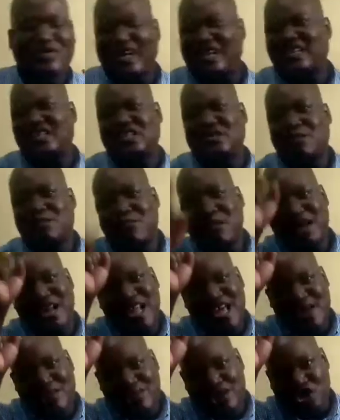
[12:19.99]
that is
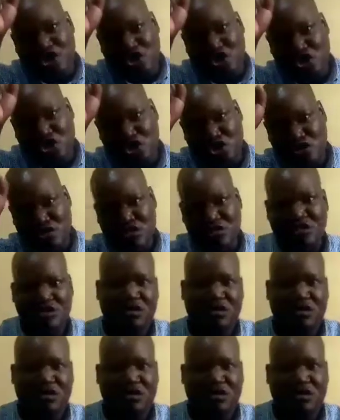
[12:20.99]
blemish,